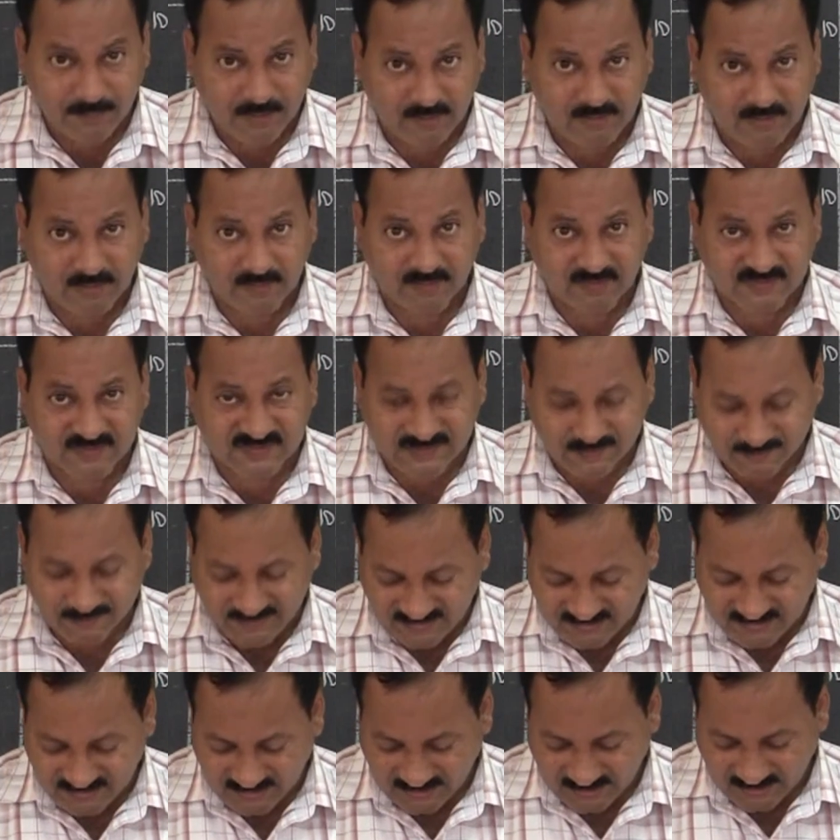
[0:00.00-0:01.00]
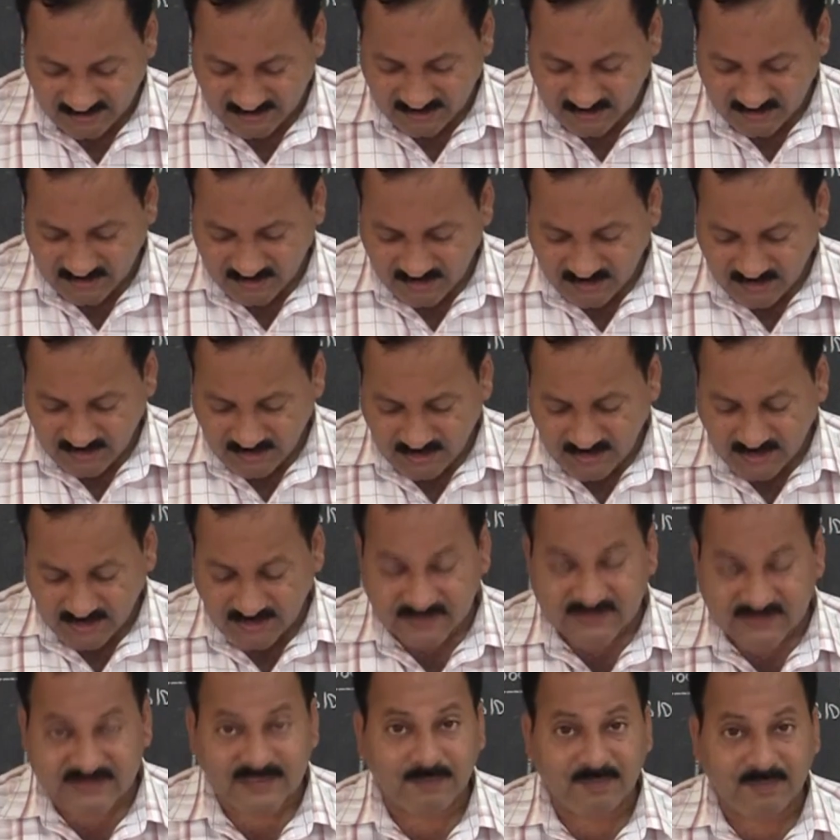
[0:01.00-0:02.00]
problem number 17,
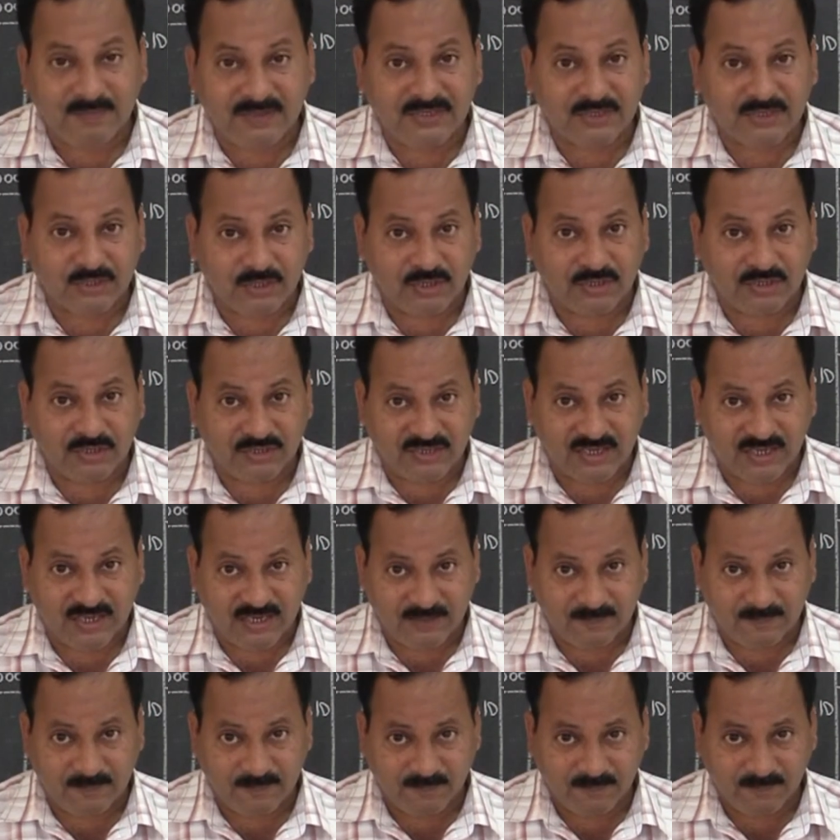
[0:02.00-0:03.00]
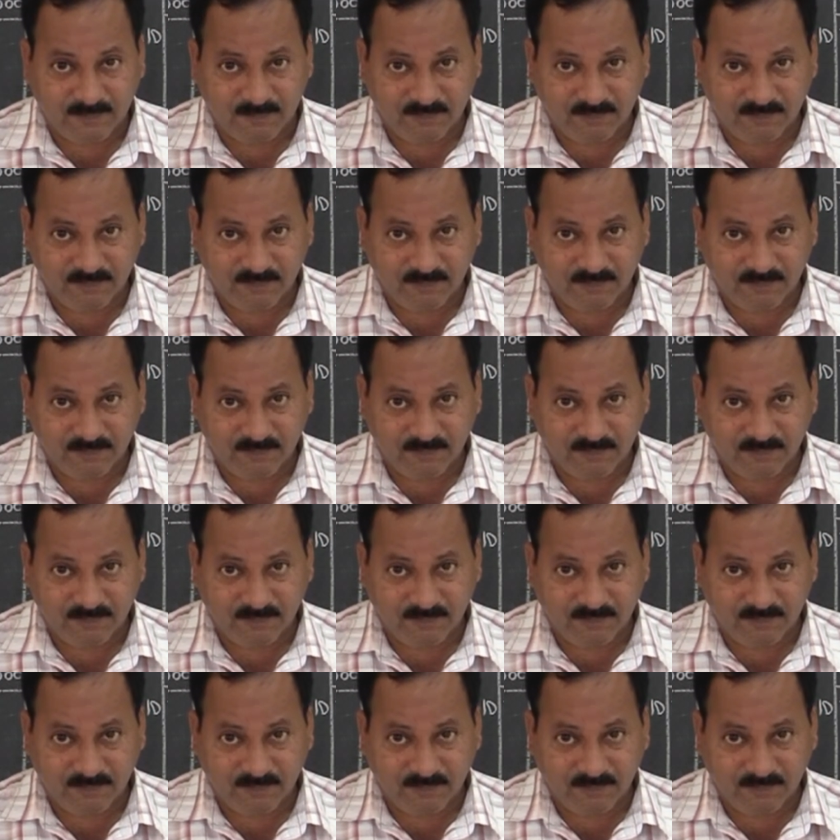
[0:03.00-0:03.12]
and submit on time.